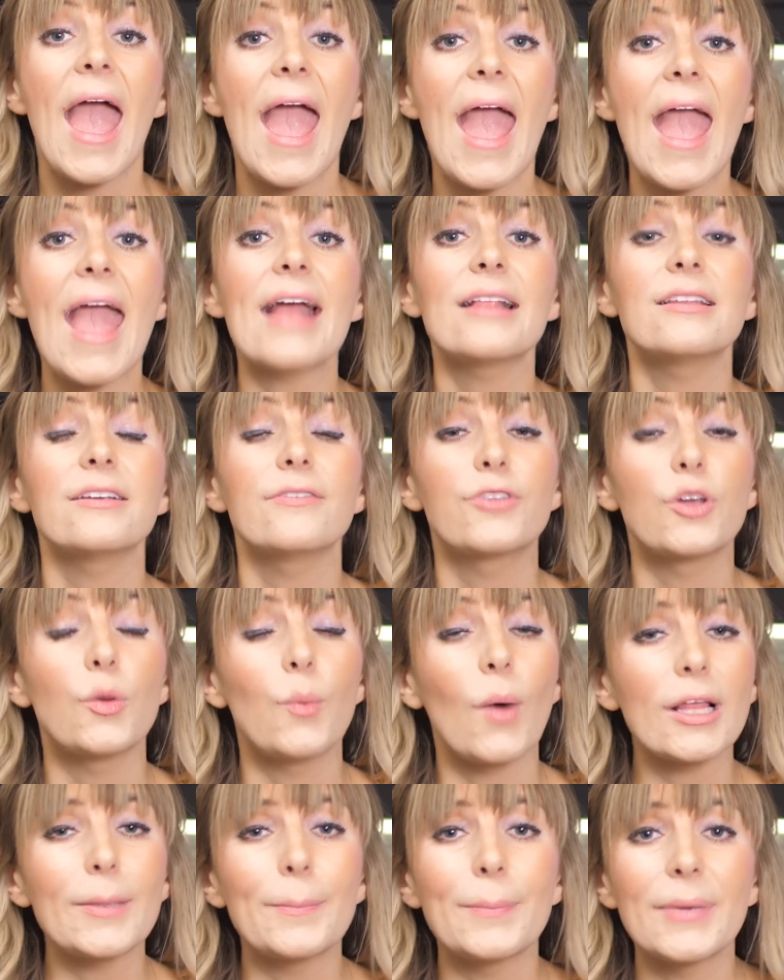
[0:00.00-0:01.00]
And if you
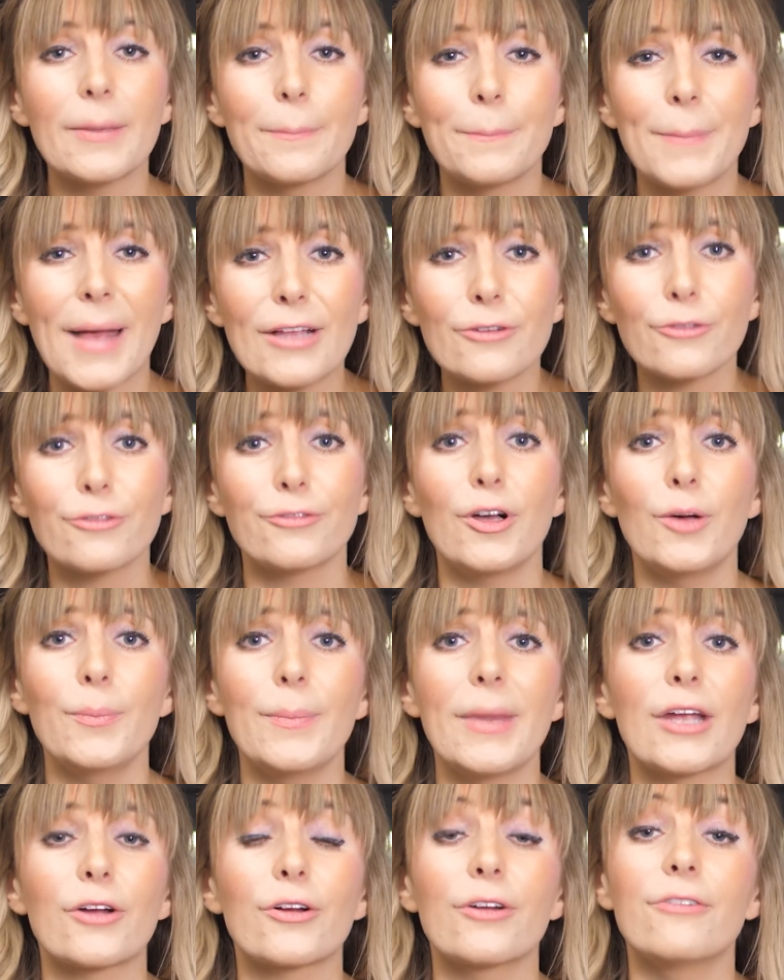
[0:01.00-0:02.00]
want to be a better
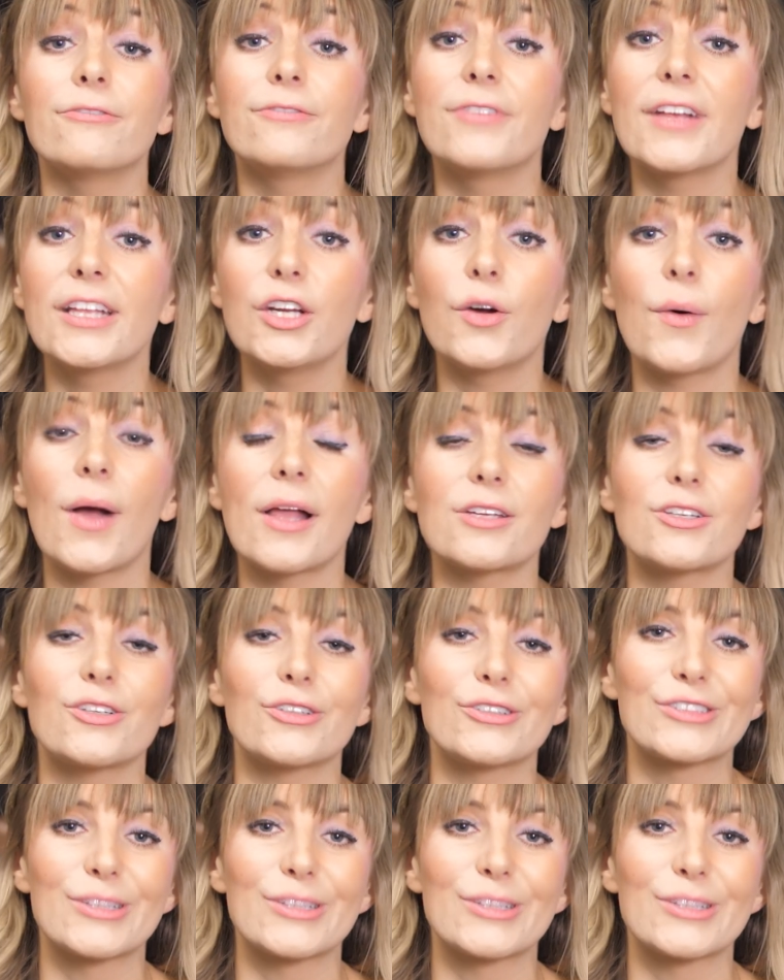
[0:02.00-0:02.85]
filmmaker and video editor,